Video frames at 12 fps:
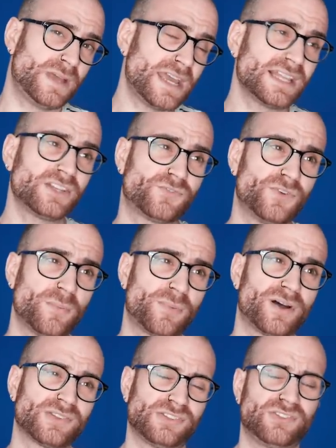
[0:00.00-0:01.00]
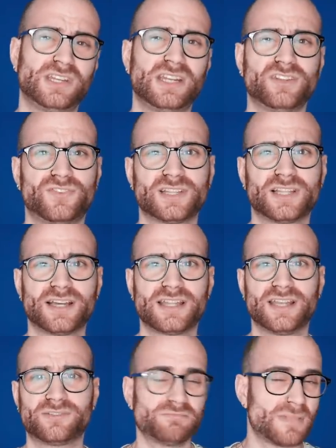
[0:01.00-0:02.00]
English football hasn't seen anything like
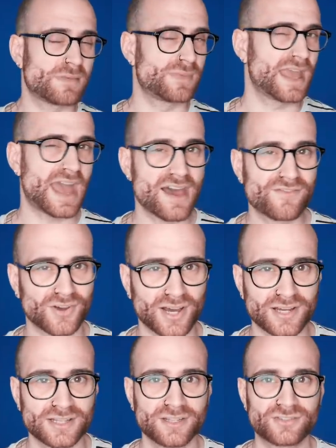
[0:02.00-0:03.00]
this, maybe ever.